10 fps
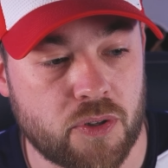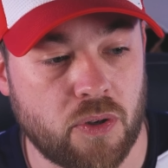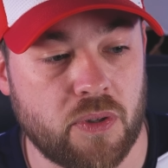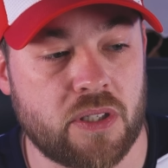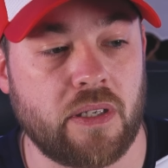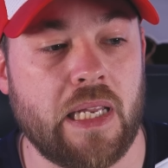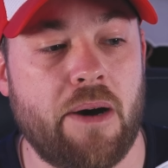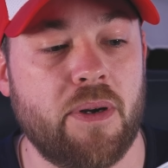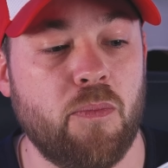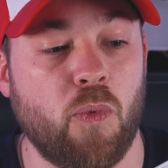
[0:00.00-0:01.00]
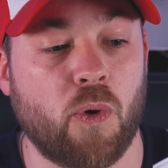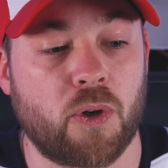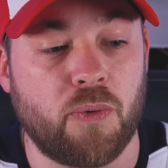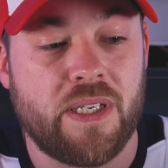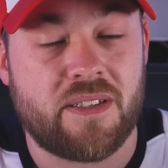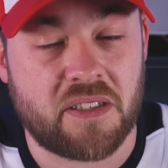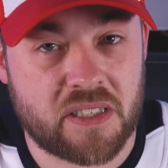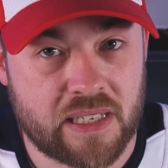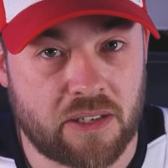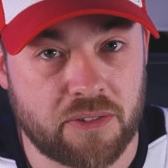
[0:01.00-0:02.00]
So just allowing more green to
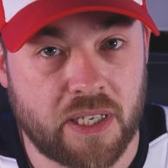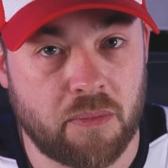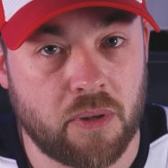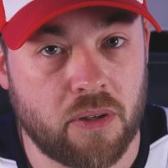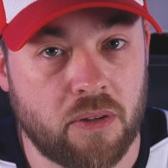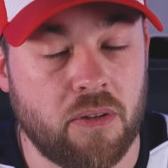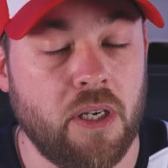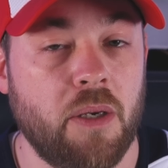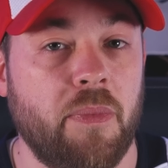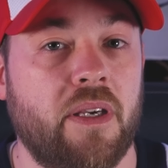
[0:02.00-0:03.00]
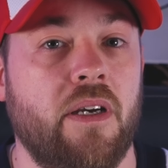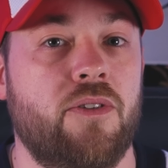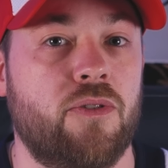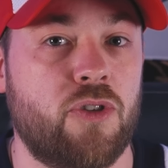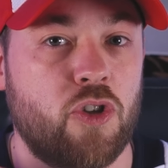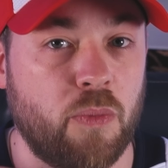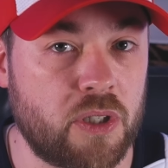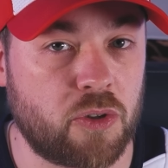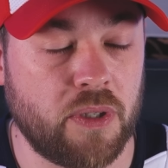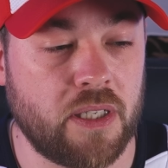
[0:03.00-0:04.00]
settle down below because there's so
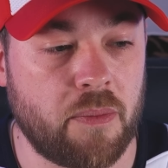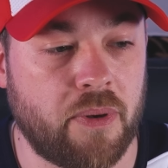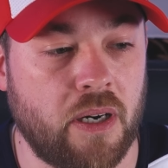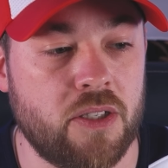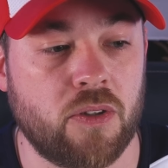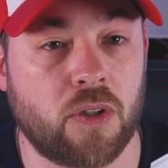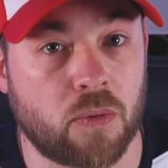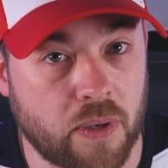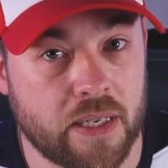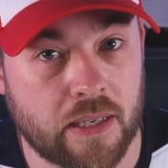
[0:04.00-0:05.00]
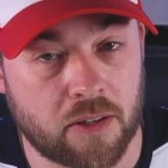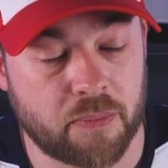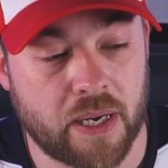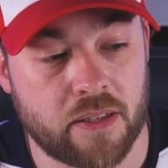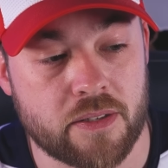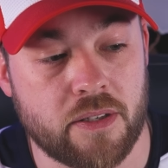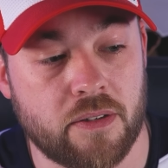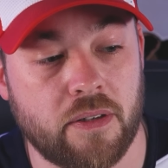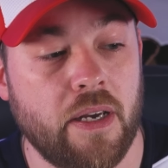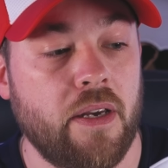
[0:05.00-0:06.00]
much green up high. So great color balance
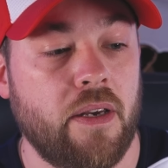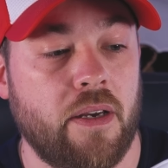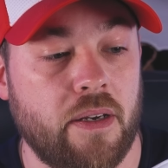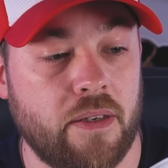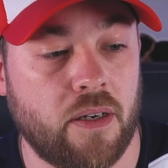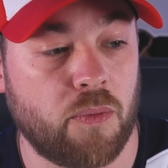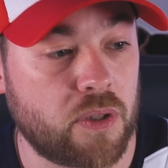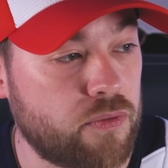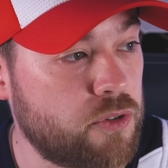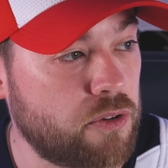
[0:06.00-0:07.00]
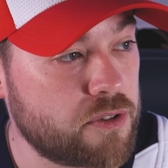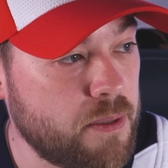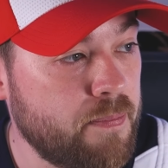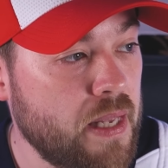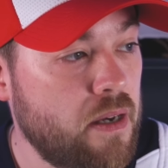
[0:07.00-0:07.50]
here and a wonderful jersey.